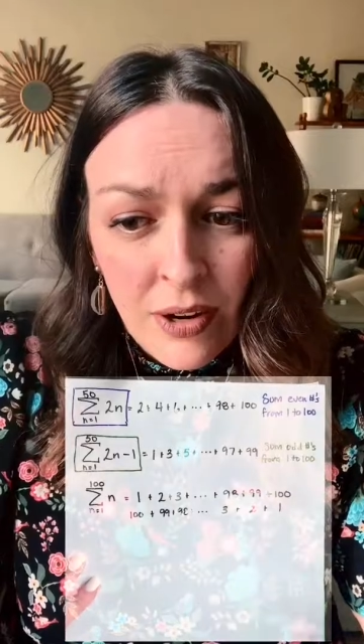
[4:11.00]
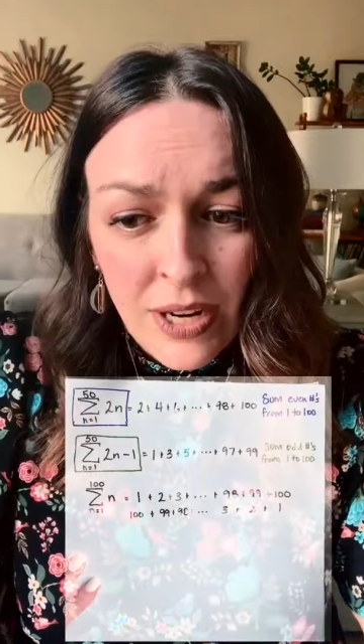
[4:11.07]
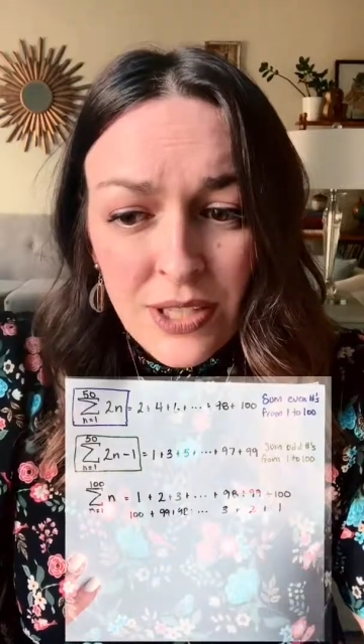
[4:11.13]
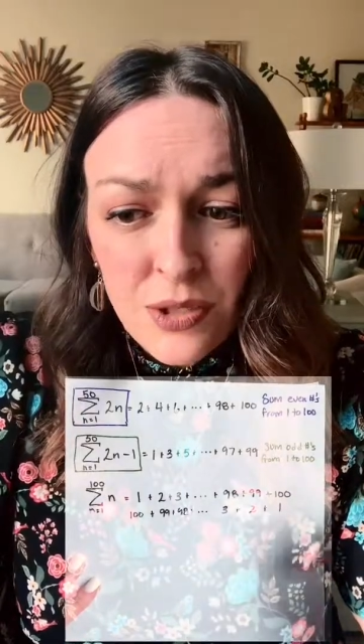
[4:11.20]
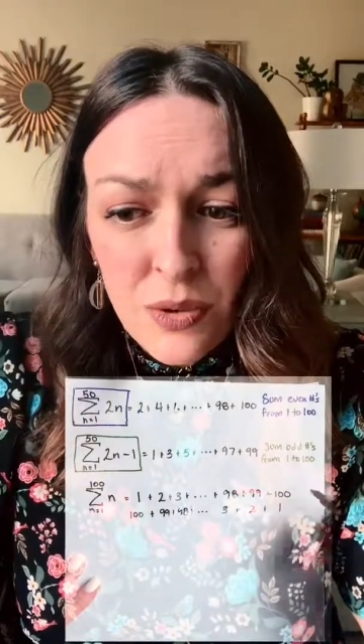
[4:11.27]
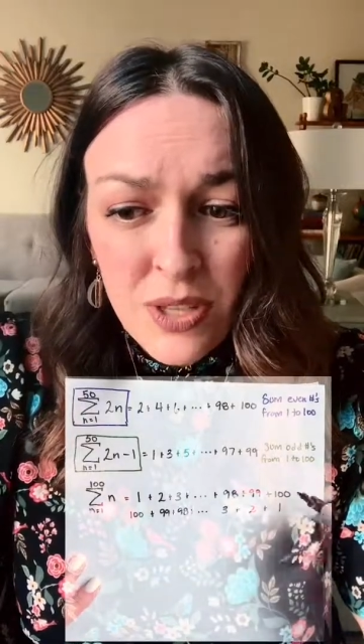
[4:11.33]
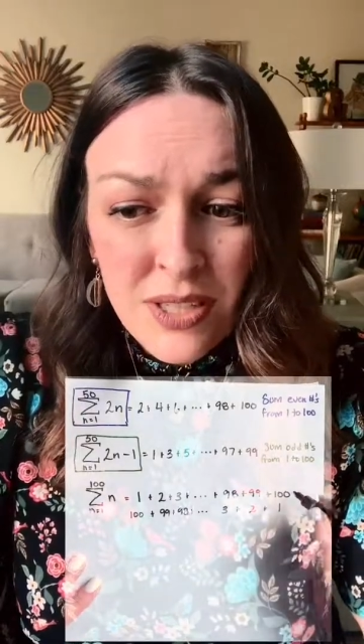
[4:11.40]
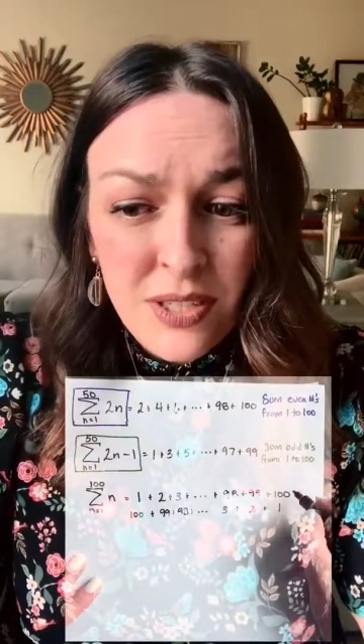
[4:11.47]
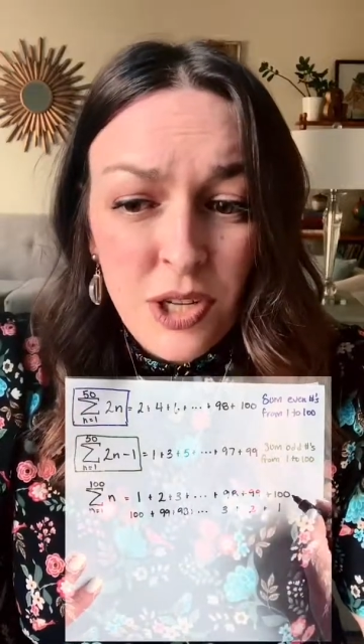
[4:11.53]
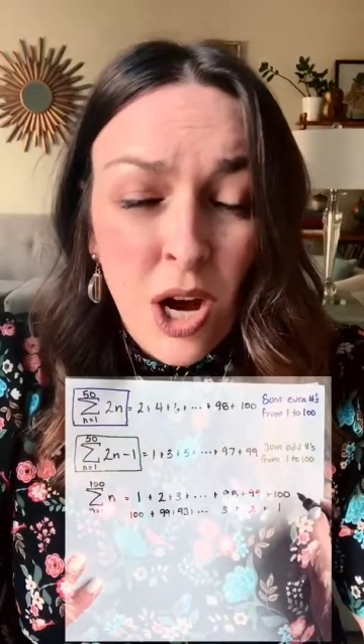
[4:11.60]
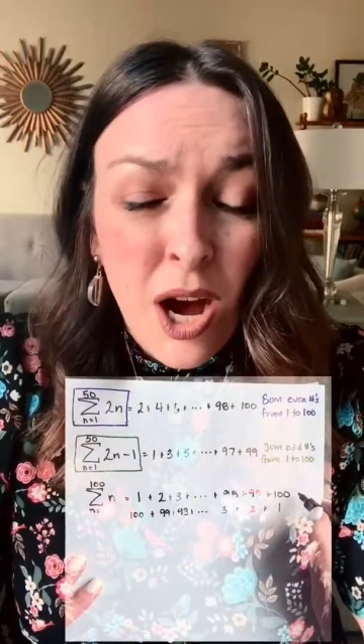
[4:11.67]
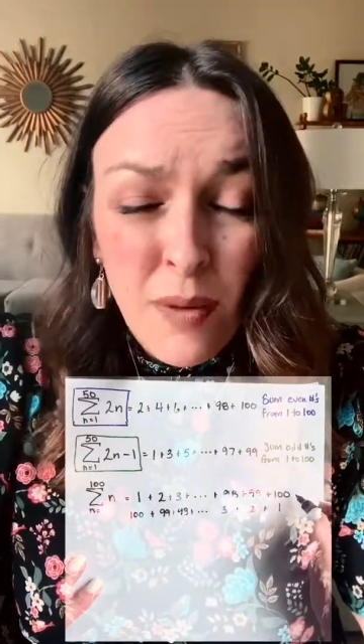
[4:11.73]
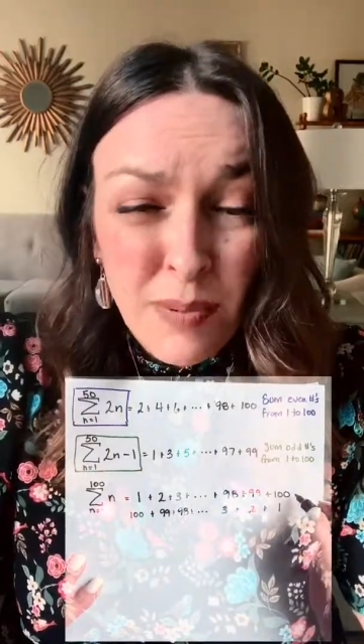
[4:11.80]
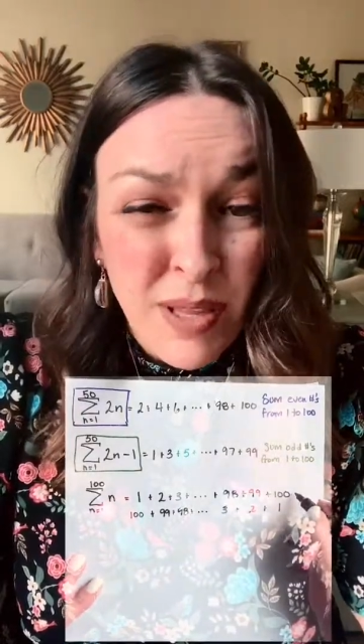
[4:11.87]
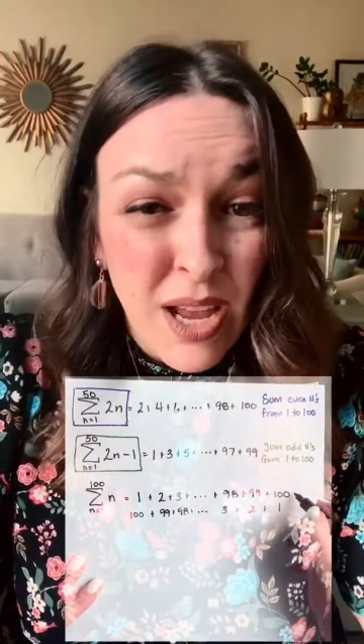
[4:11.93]
Right, so this
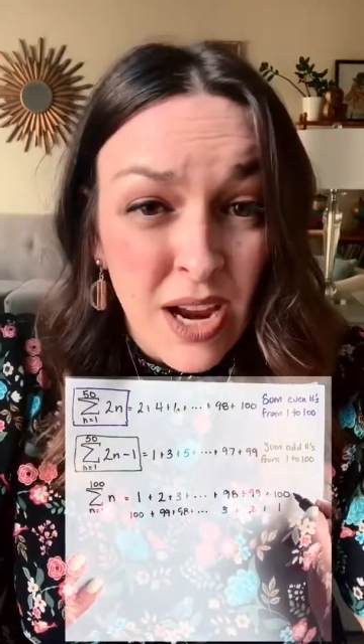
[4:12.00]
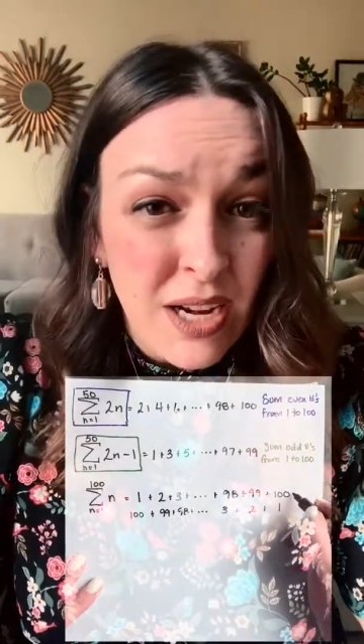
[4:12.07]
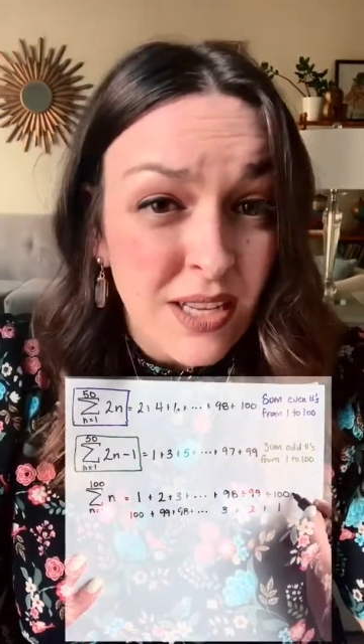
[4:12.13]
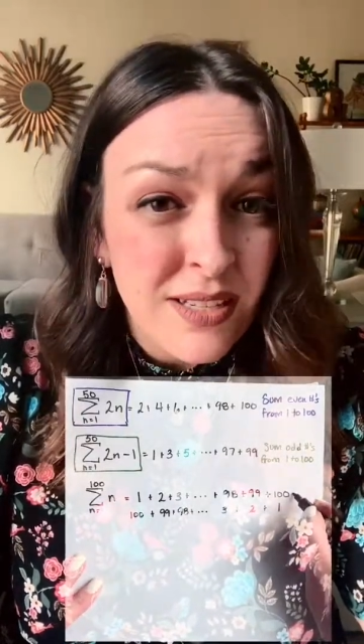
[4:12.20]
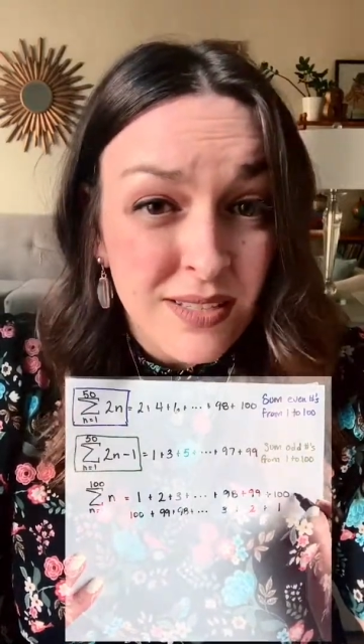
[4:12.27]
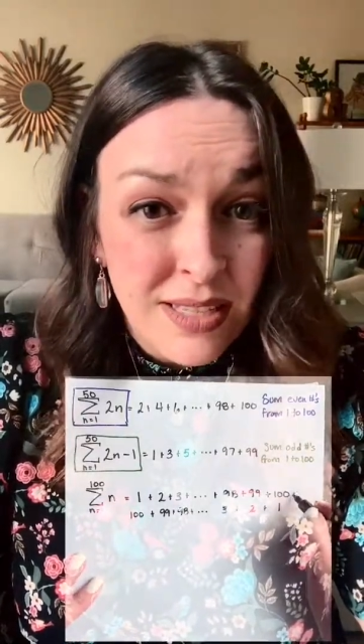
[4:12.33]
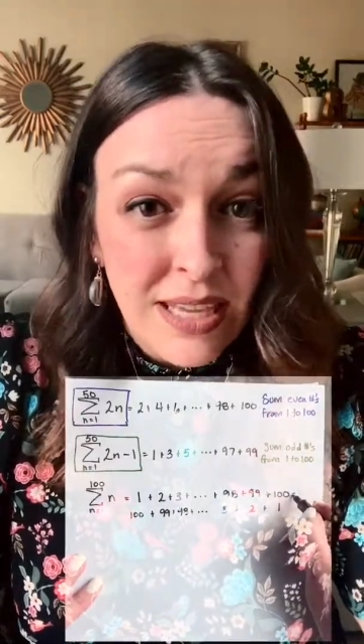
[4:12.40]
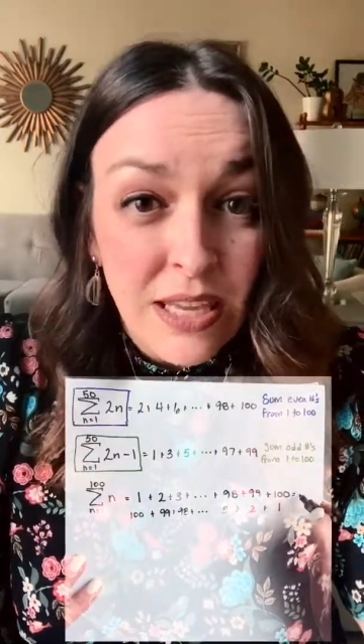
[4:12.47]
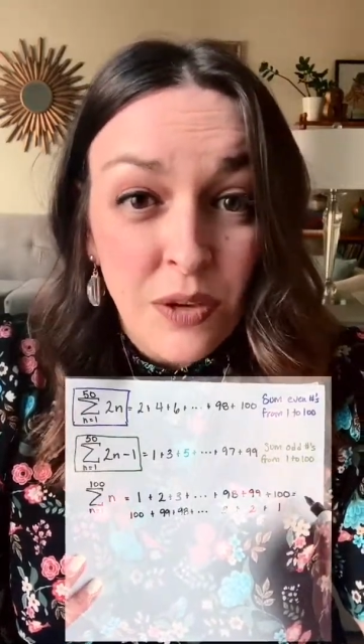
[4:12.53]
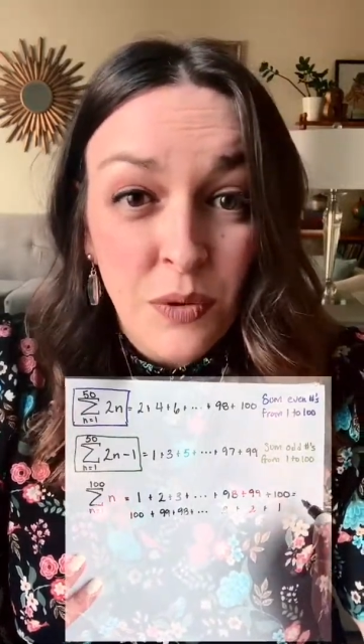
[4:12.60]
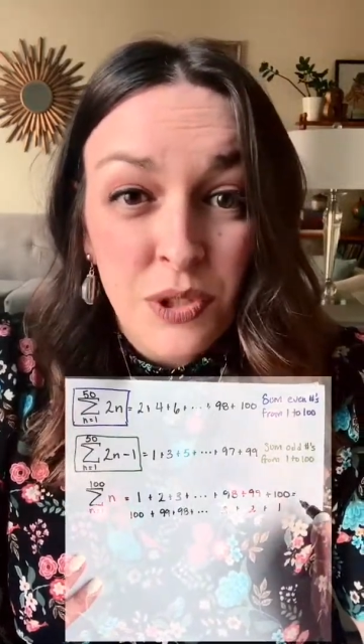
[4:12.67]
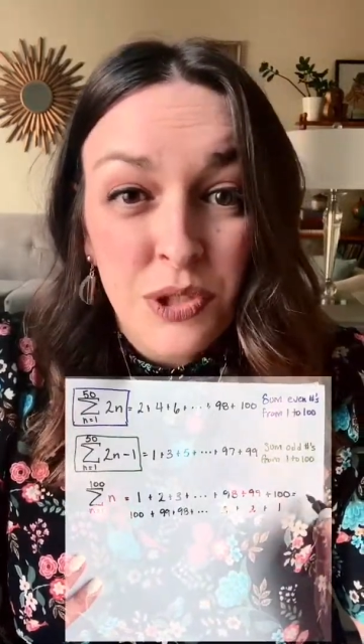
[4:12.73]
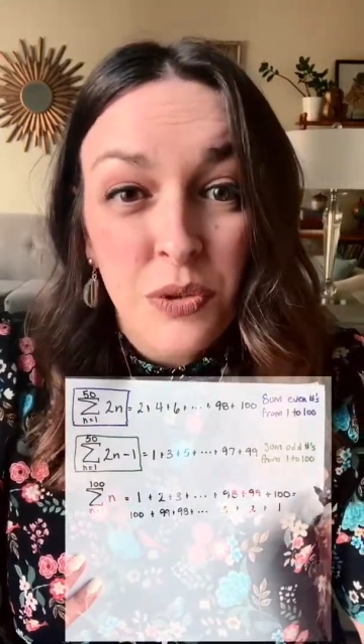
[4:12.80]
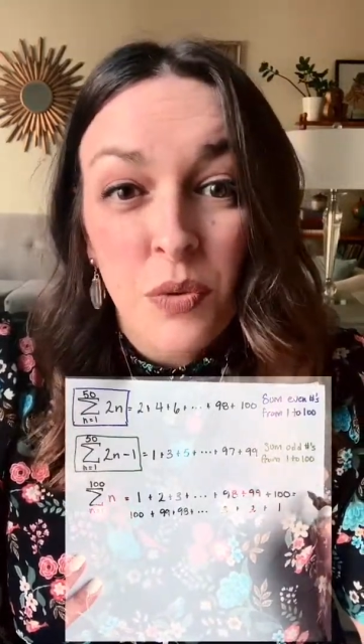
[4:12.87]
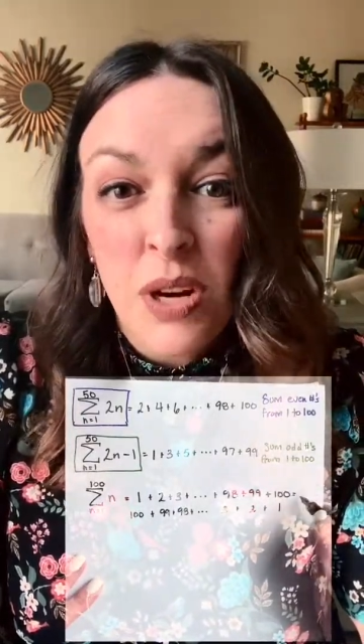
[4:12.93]
top line is
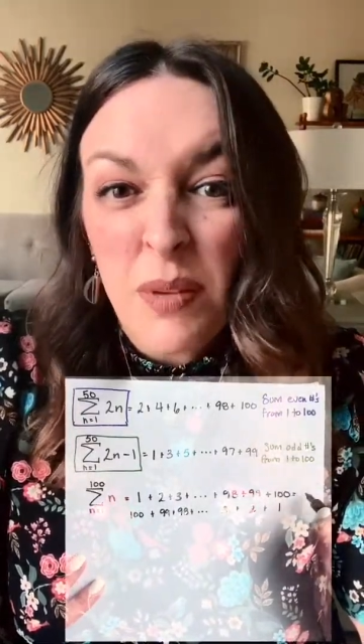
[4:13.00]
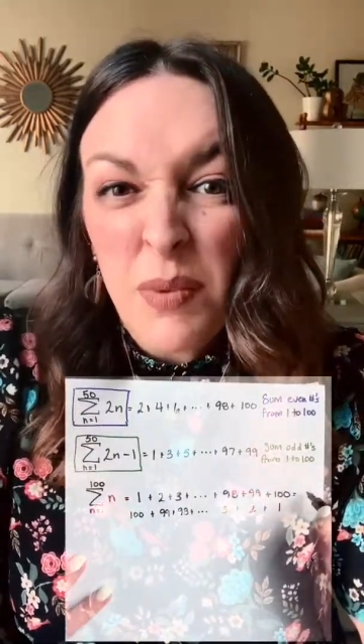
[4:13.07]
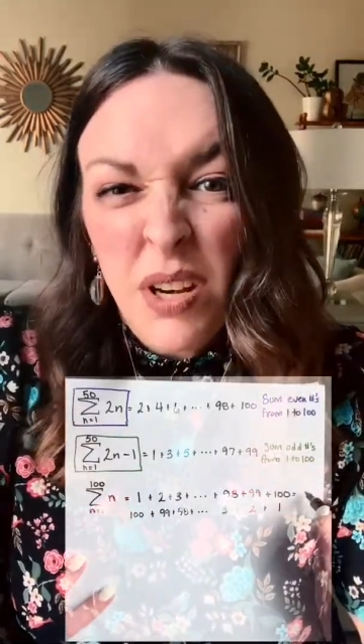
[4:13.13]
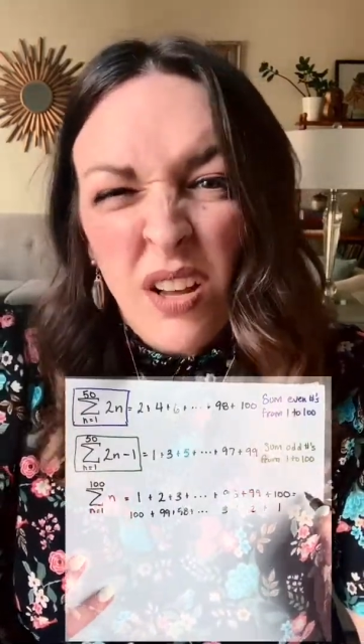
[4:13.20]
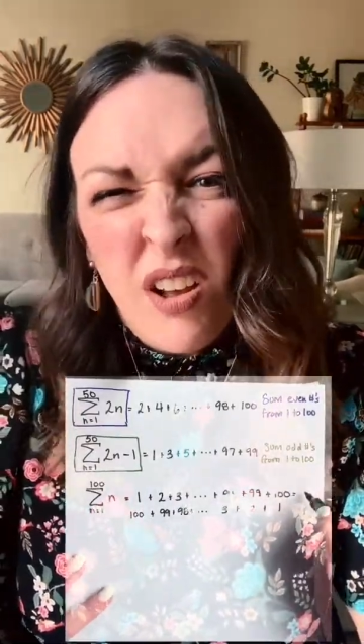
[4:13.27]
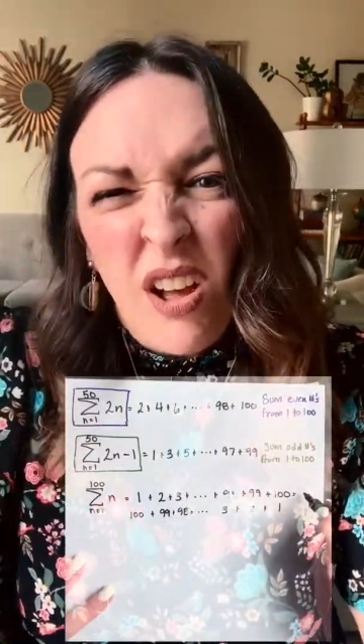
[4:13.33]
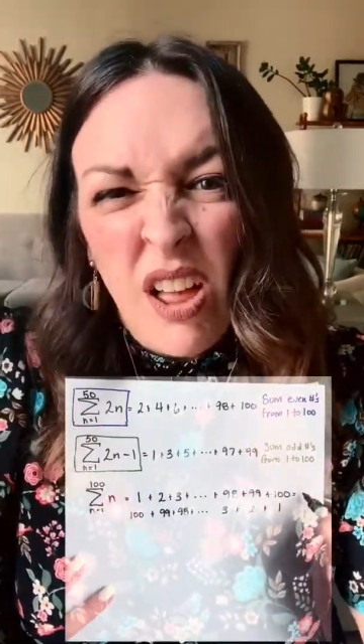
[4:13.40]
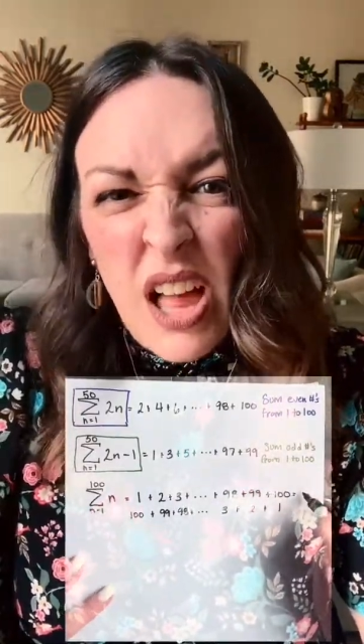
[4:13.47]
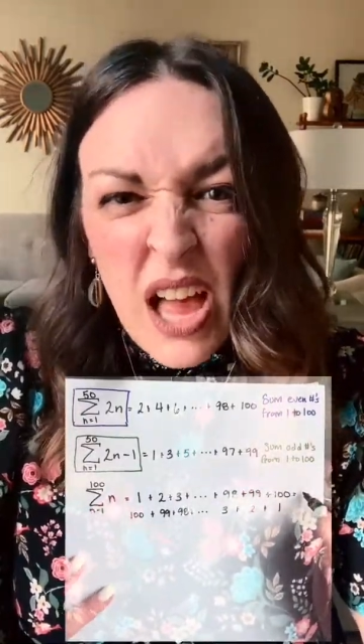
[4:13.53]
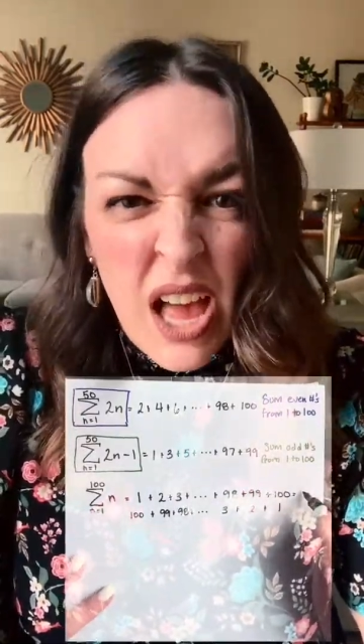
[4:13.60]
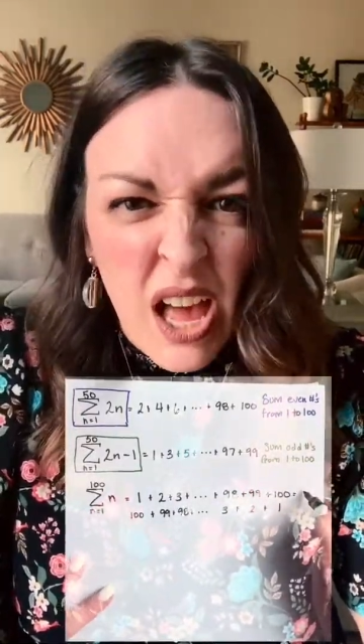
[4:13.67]
equal to what I'm going to call